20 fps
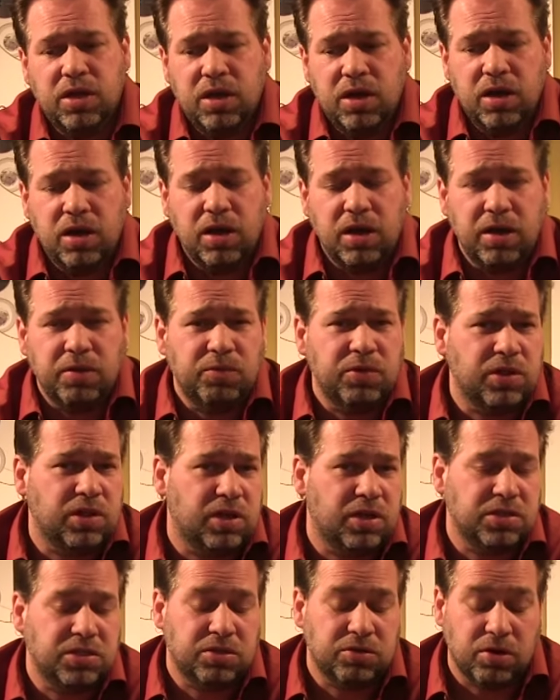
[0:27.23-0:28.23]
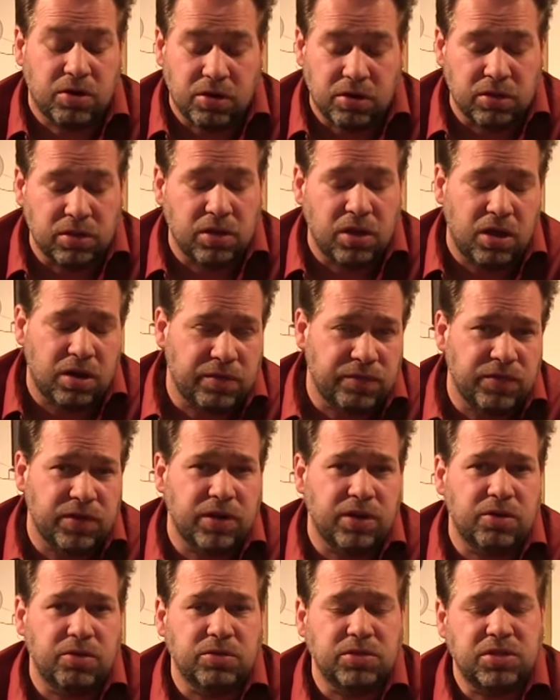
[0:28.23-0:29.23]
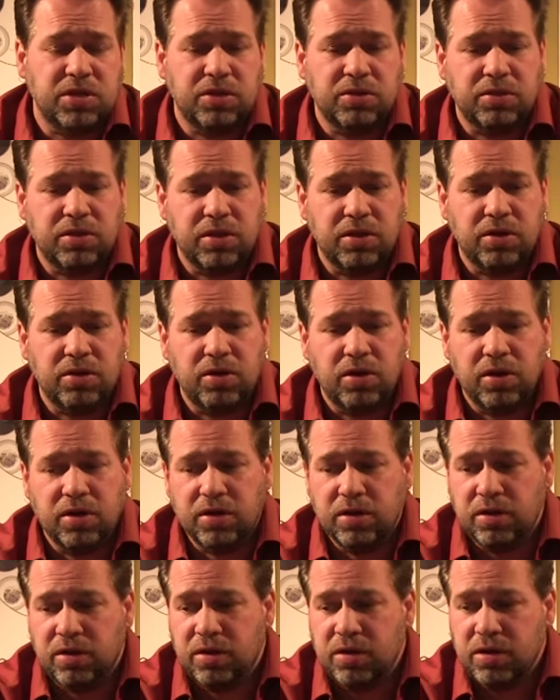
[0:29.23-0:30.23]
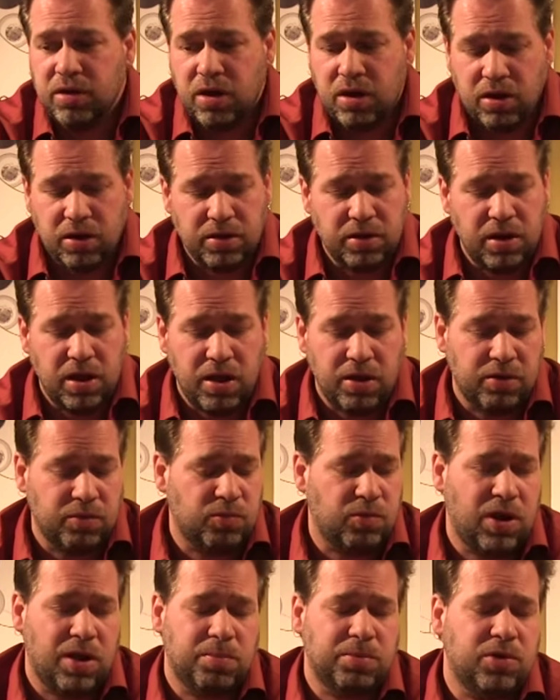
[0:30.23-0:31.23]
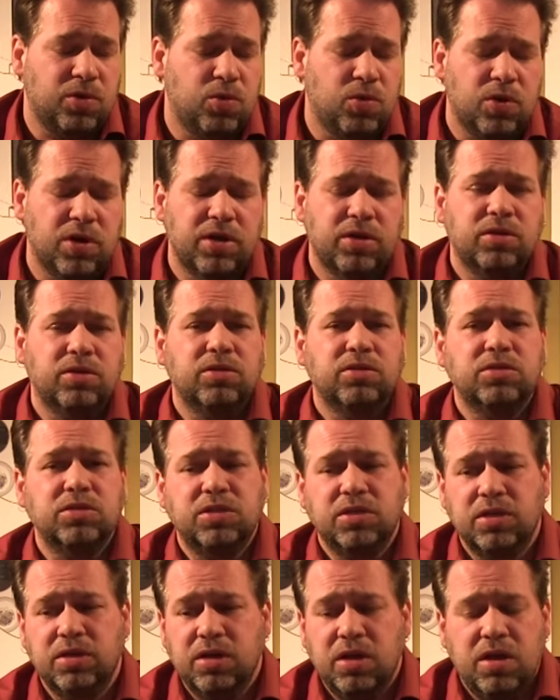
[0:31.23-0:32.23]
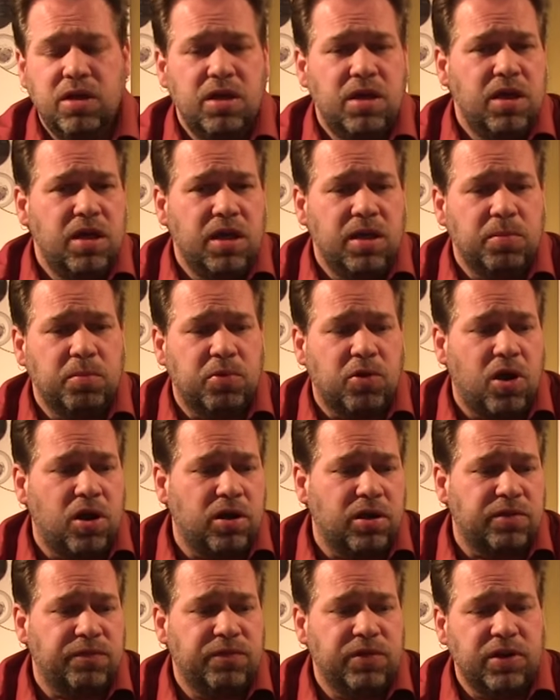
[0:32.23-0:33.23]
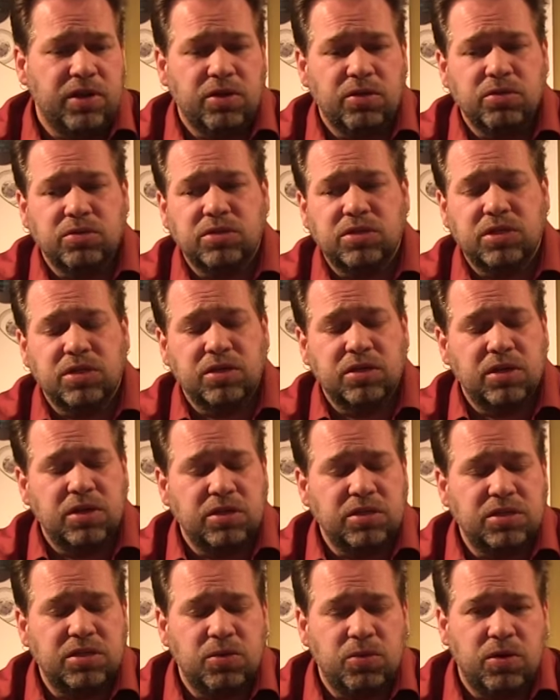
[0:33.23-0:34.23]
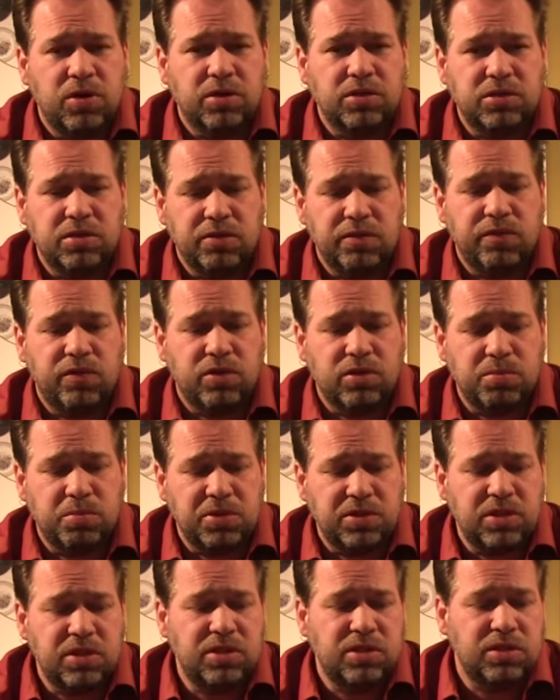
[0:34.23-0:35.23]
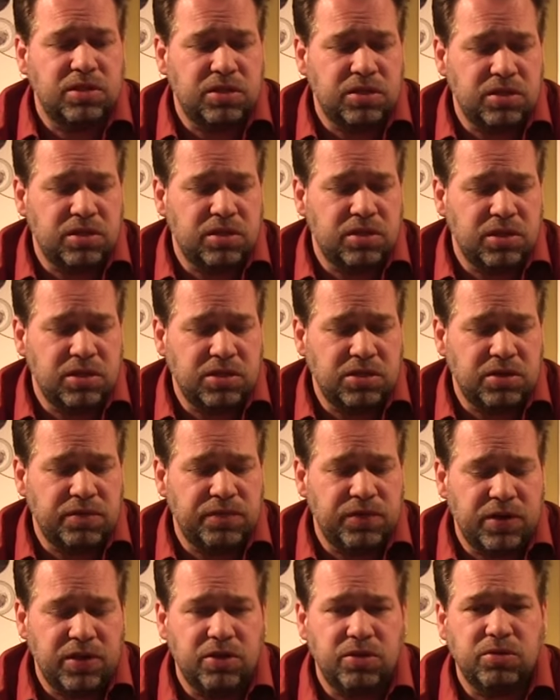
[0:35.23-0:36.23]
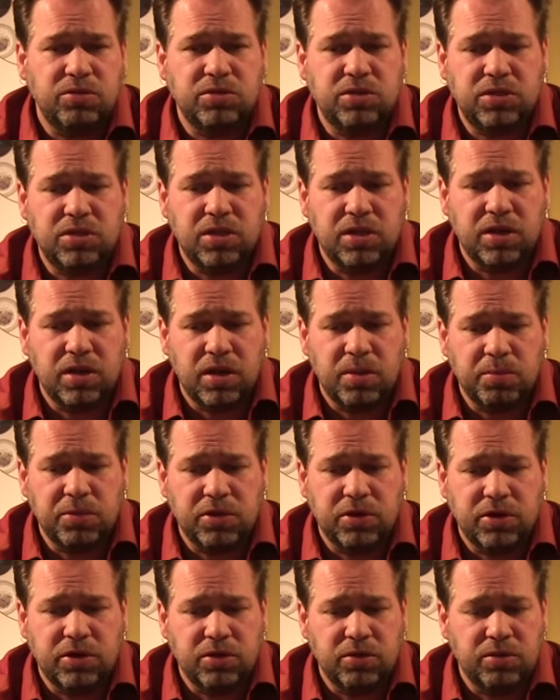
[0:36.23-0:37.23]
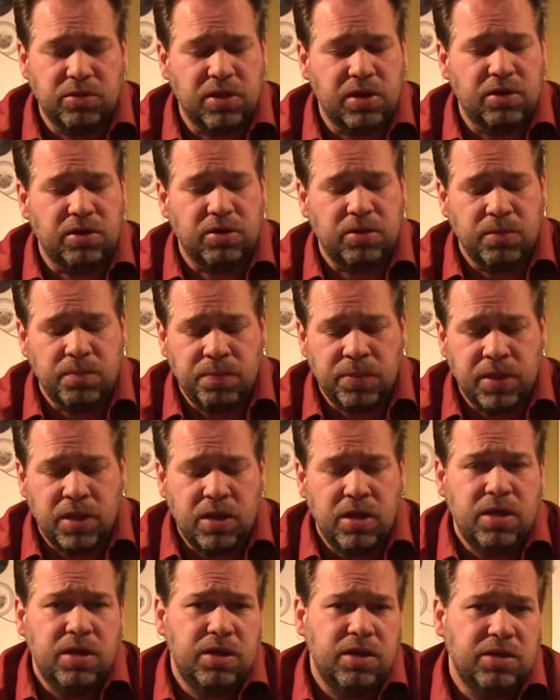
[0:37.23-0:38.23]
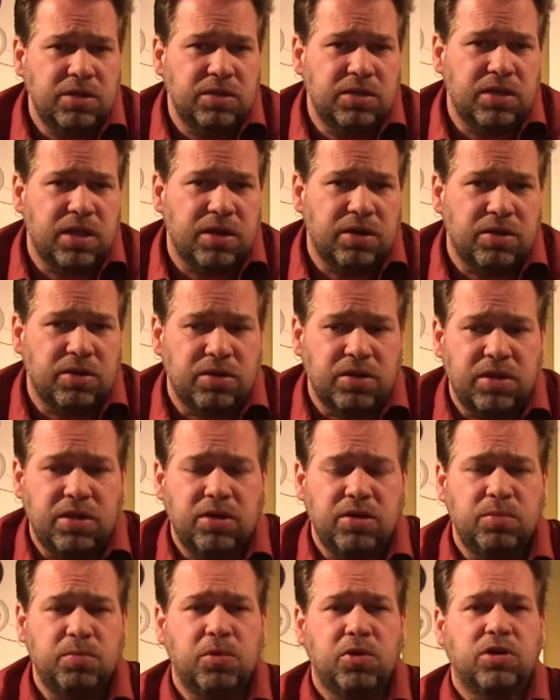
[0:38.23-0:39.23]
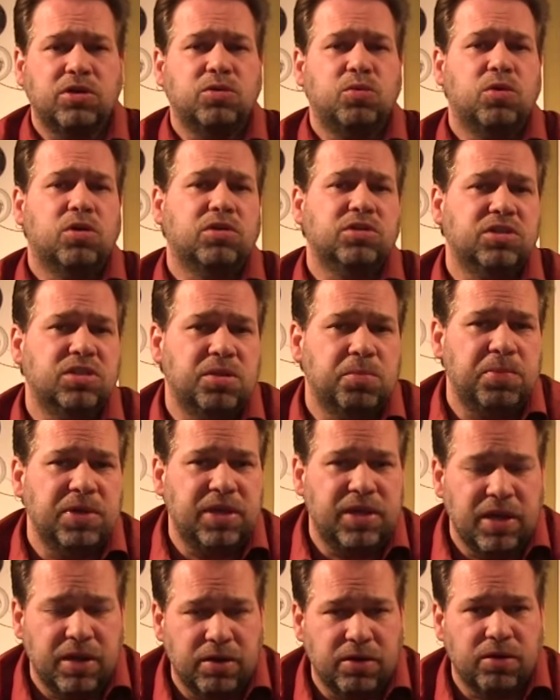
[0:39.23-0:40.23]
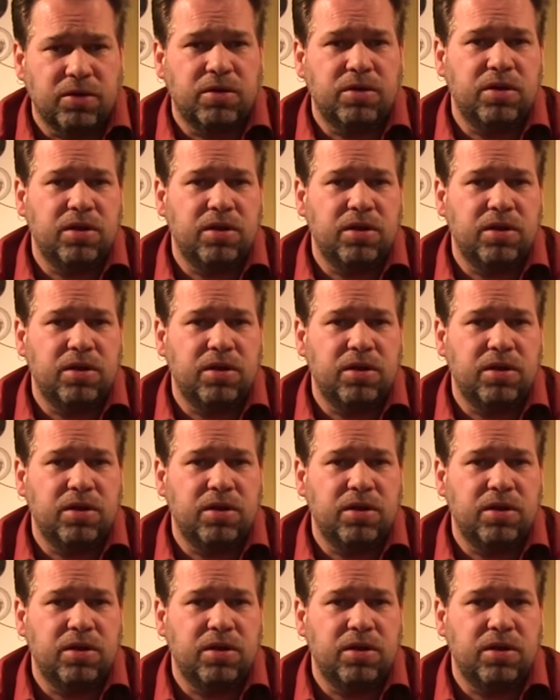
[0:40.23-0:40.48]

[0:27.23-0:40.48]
I realize there are a lot of videos out there on how to wrap coils and product videos and so on and so forth, but these are videos that I'm going to do that are geared more towards the beginner